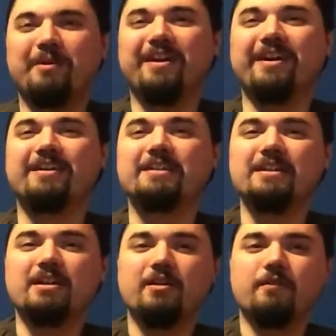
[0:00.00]
but which
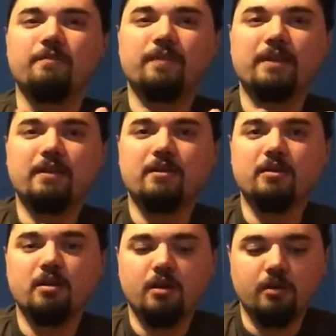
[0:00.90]
ironically we had to hear
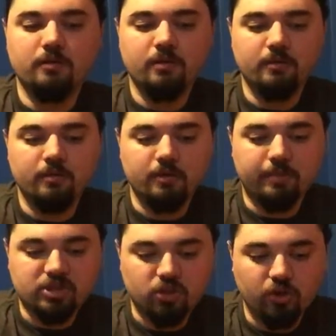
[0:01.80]
about last night too.
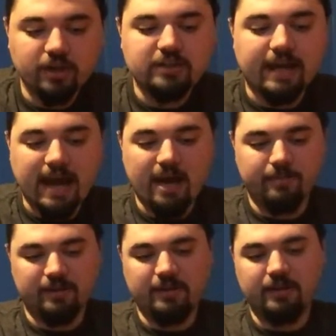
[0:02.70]
but you look at the
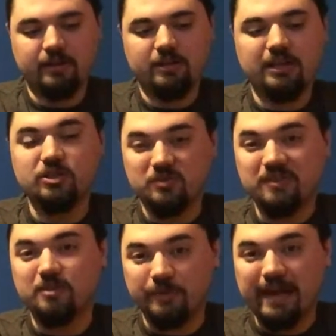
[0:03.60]
happening and you
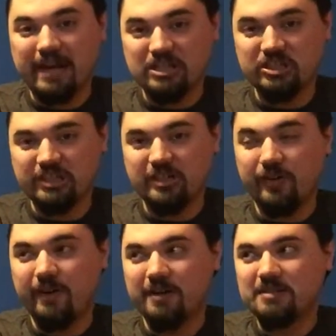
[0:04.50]
see the reaction it
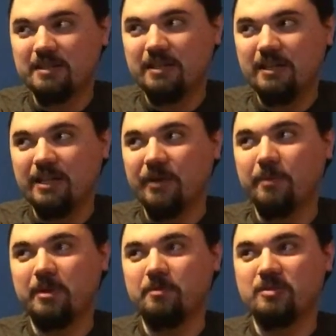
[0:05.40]
got, and
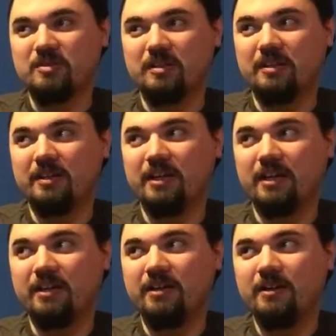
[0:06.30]
everybody was
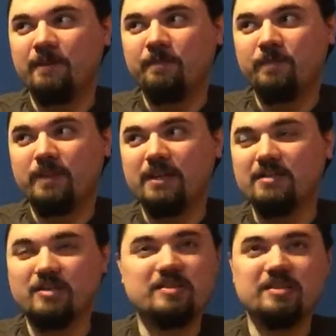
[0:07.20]
thinking,
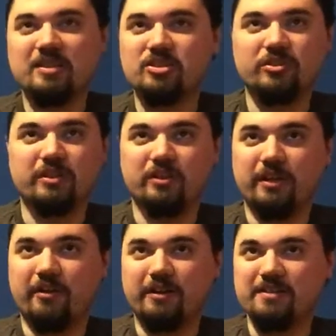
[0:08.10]
"Is this intentionally
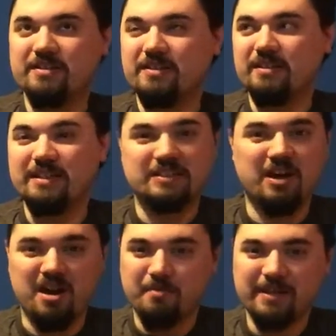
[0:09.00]
hilarious? It's
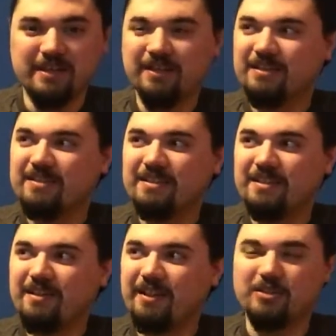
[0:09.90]
gotta be.
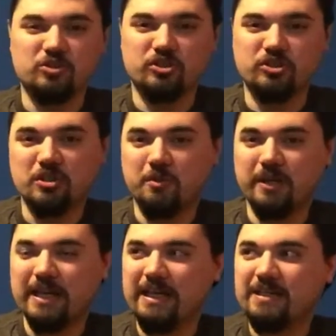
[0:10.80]
Like there's just no
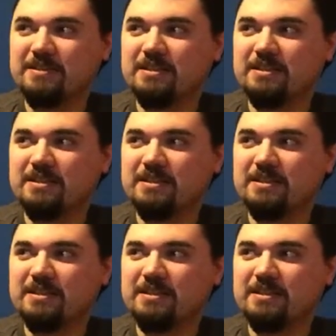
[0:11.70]
way."